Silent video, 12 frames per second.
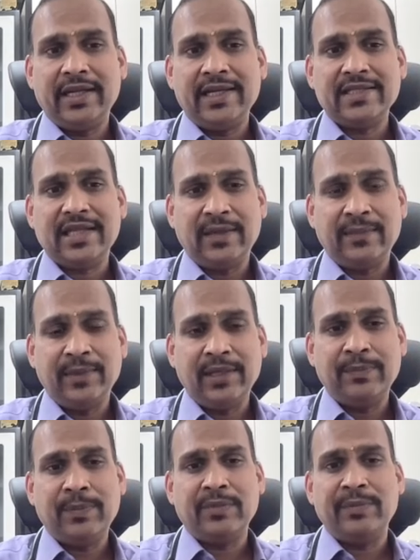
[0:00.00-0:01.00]
as
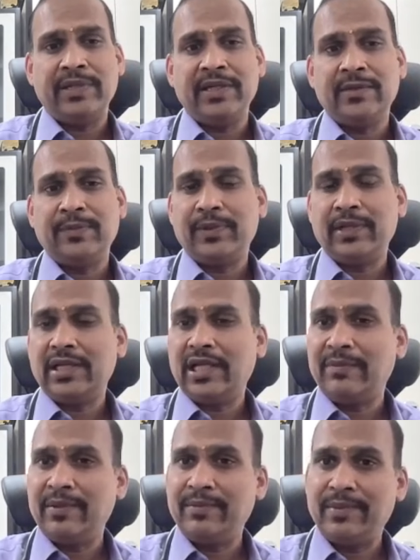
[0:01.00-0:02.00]
ml per minute per
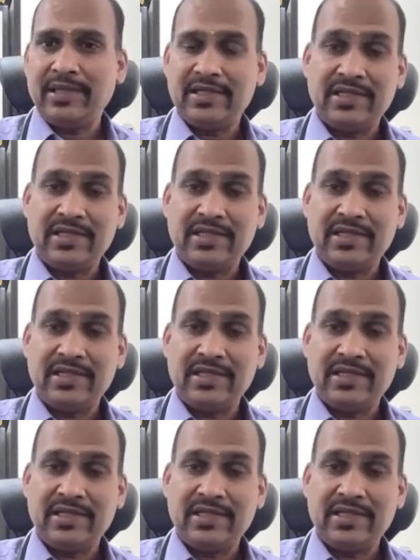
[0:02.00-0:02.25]
mmHg.